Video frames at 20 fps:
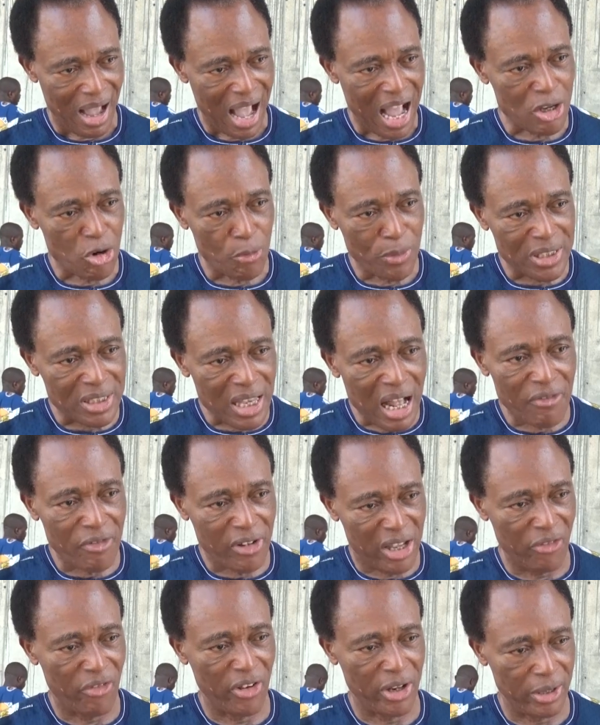and to be
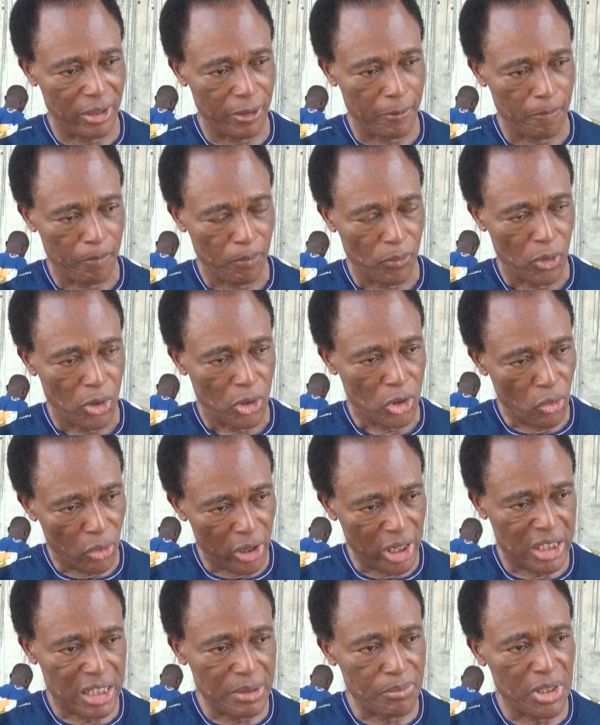self-giving to
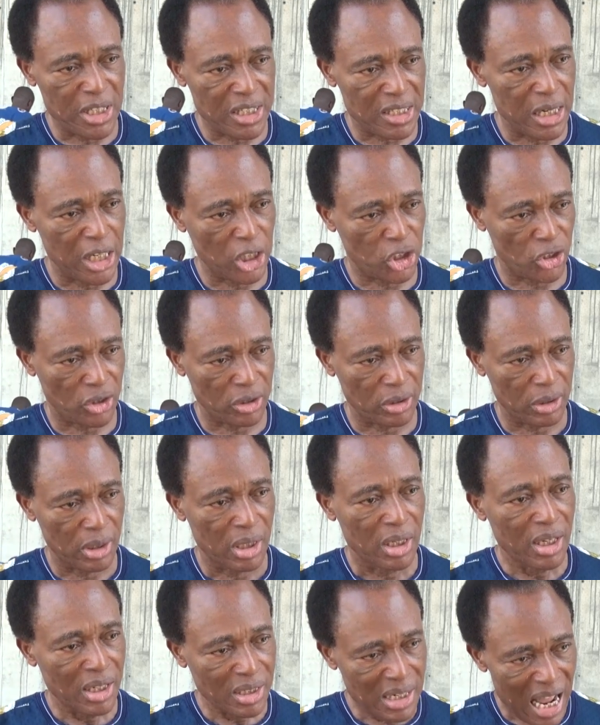redeem this nation?
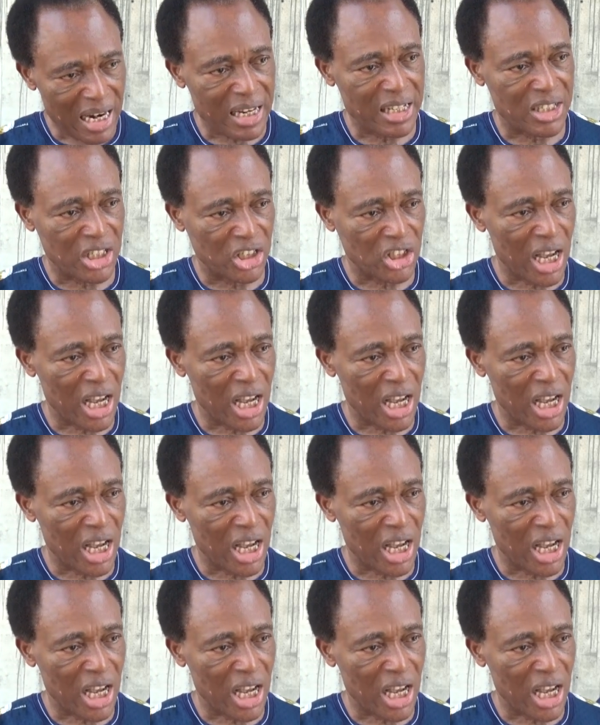That is the